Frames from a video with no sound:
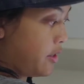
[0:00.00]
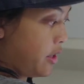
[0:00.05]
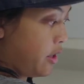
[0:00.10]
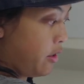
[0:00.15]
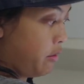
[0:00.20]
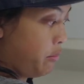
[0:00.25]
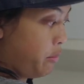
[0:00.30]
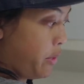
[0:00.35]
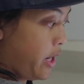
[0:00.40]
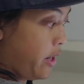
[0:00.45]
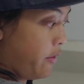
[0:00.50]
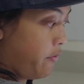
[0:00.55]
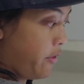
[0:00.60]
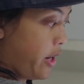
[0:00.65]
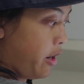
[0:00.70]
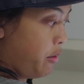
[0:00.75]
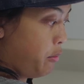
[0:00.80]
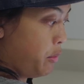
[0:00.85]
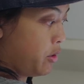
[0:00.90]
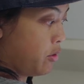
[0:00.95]
here on my
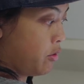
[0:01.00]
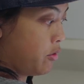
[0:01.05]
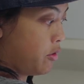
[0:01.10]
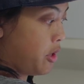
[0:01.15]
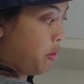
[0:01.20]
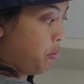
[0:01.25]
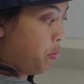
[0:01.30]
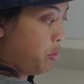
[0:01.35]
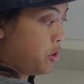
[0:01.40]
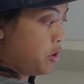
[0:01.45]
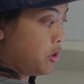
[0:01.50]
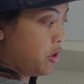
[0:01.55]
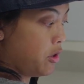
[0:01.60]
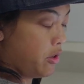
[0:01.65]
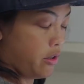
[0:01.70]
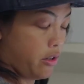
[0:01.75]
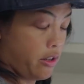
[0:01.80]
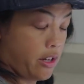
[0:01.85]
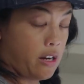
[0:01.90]
environmental temperature.